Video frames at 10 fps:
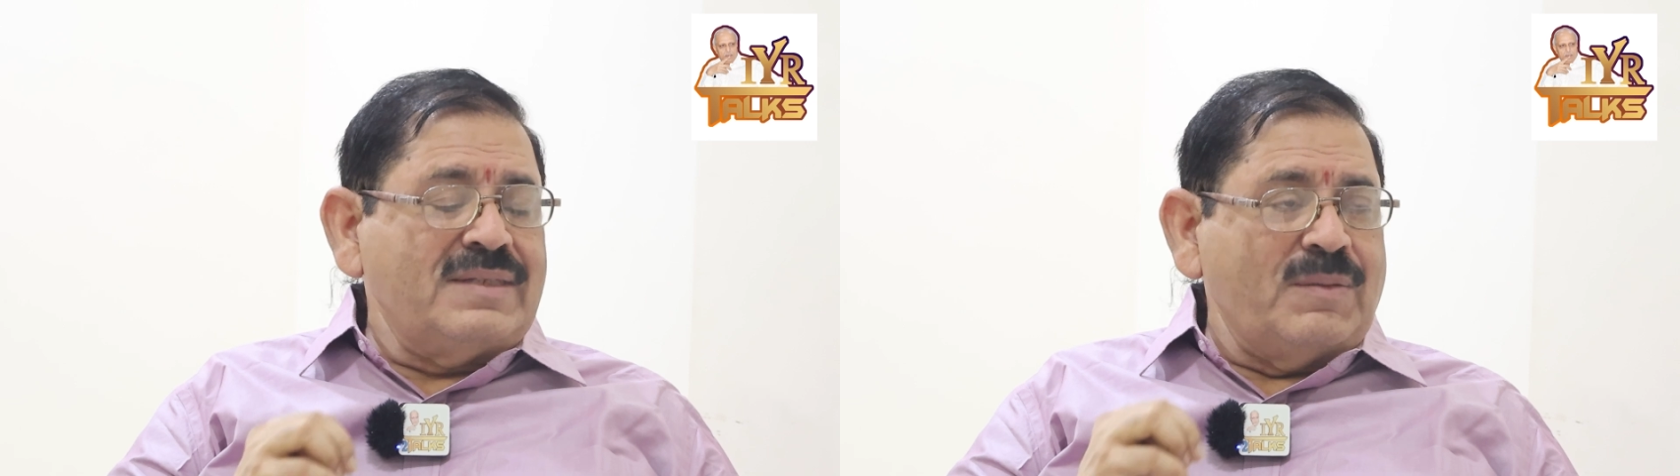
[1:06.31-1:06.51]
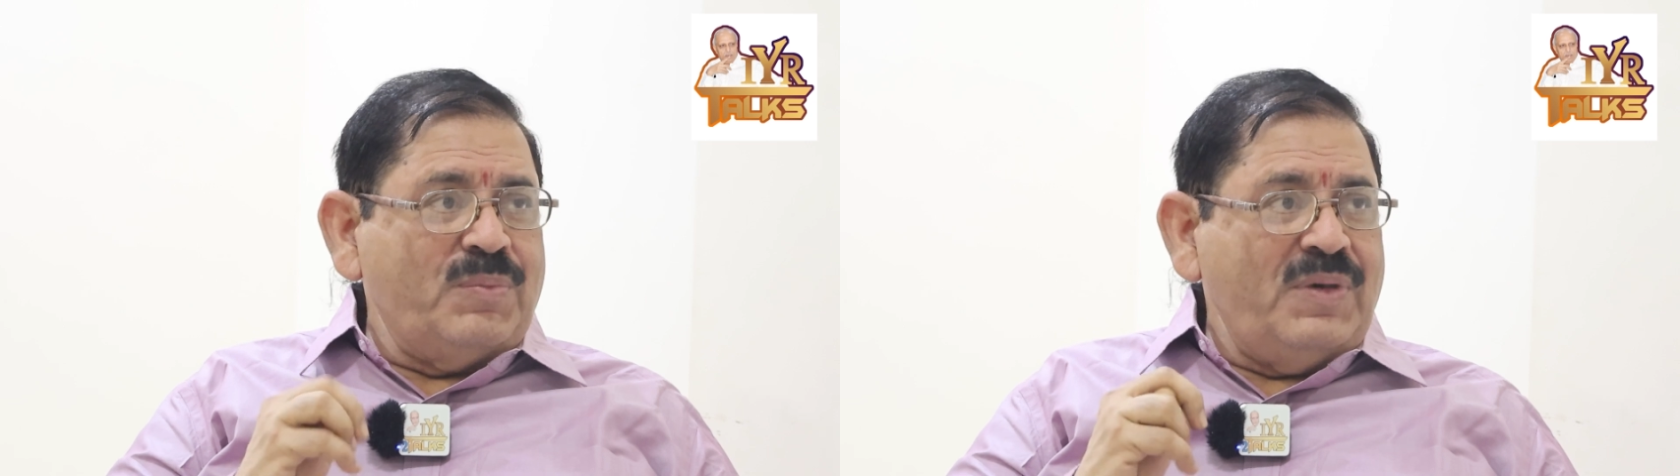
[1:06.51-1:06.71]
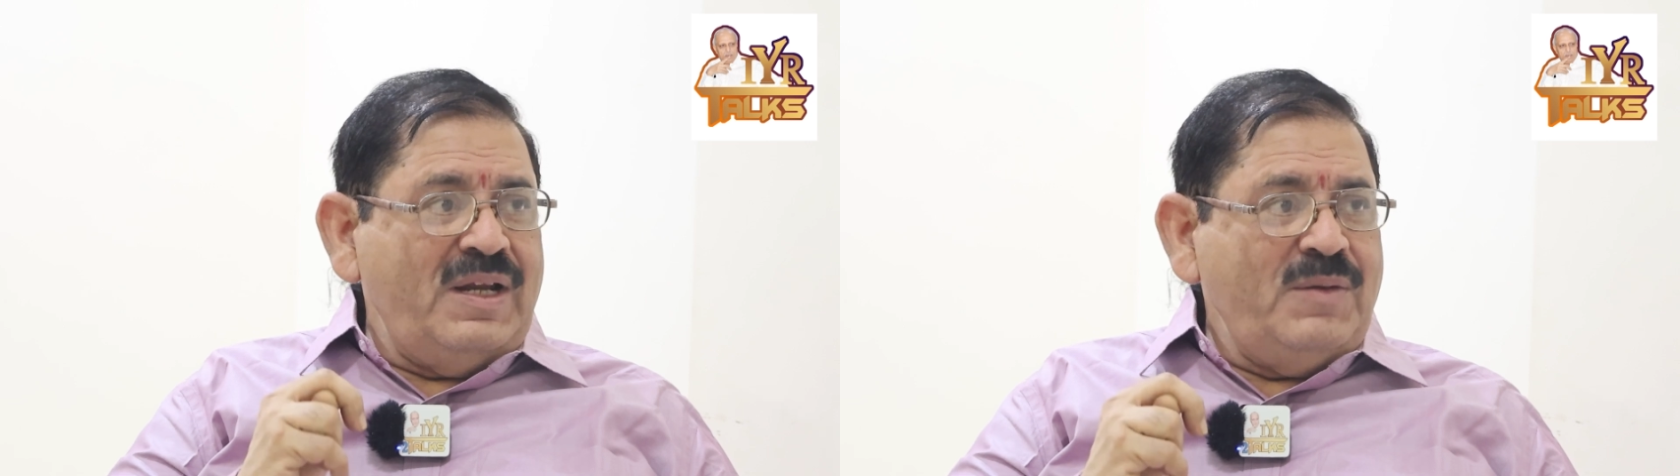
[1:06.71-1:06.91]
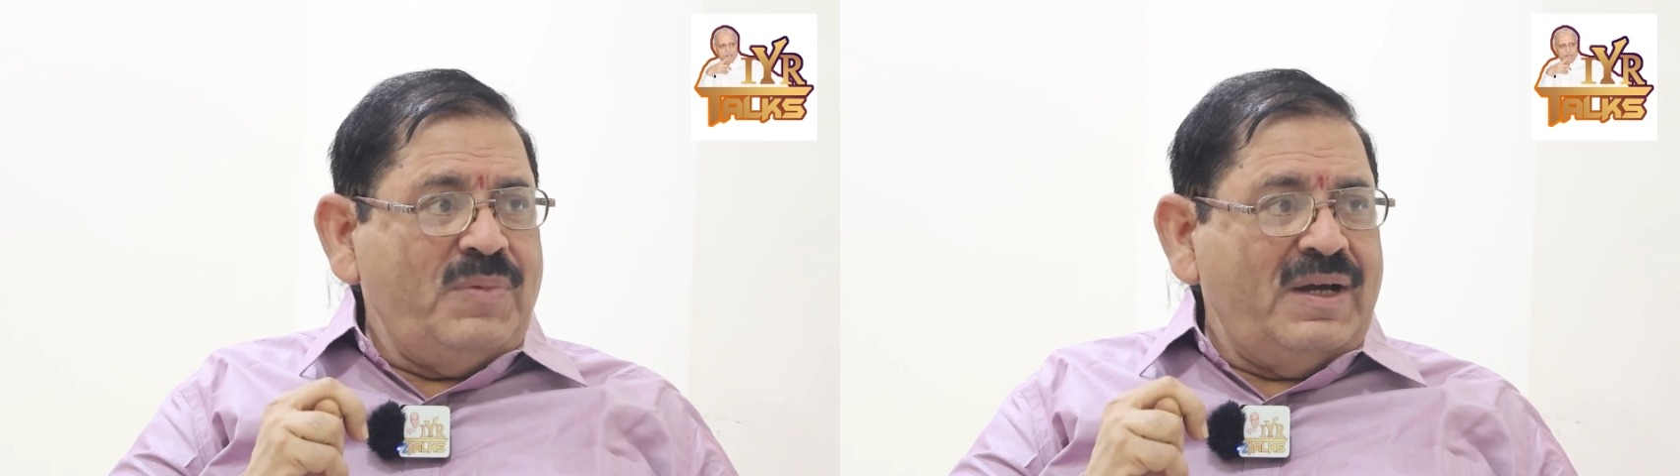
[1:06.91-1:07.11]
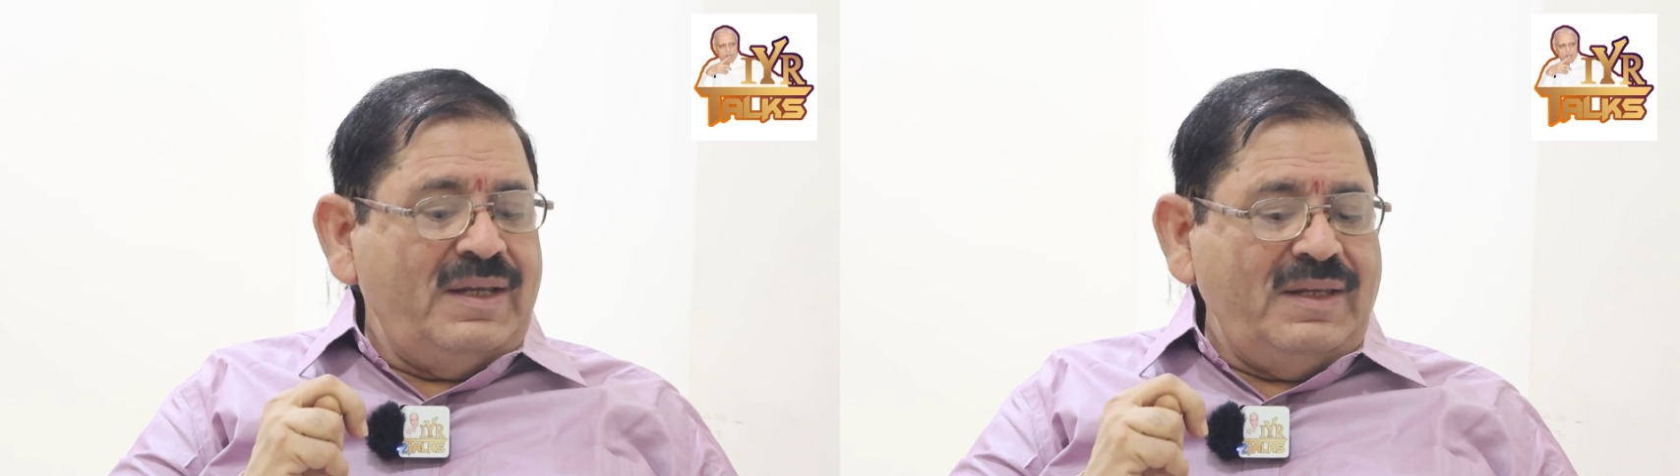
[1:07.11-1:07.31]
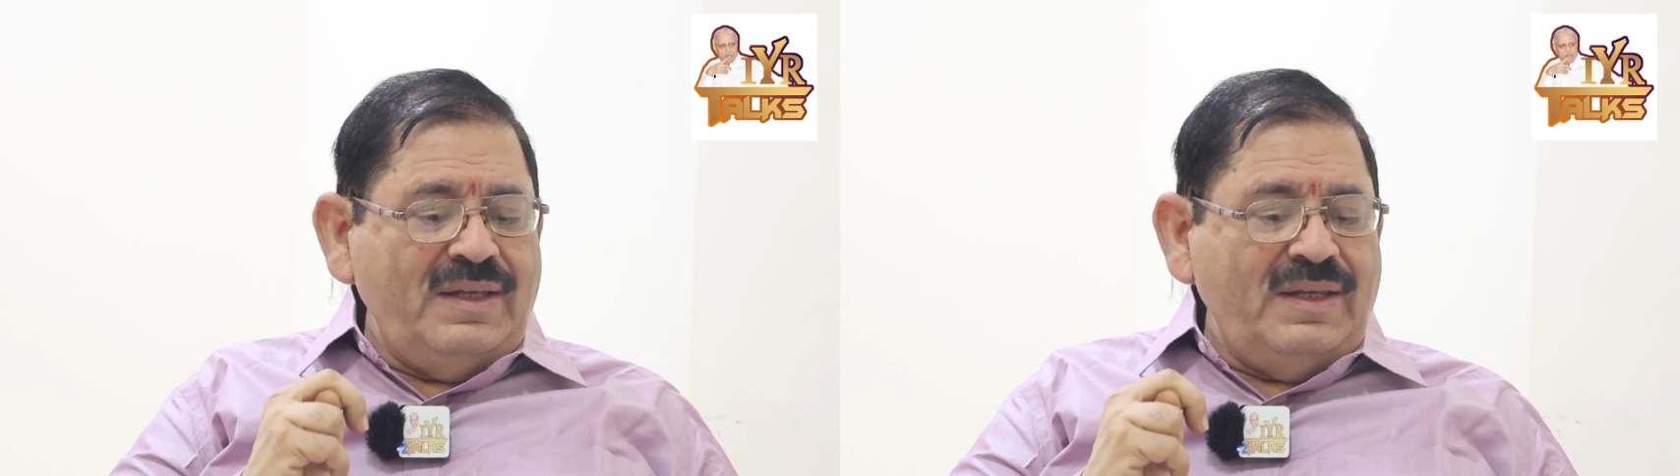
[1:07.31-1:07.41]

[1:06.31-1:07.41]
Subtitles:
supplied by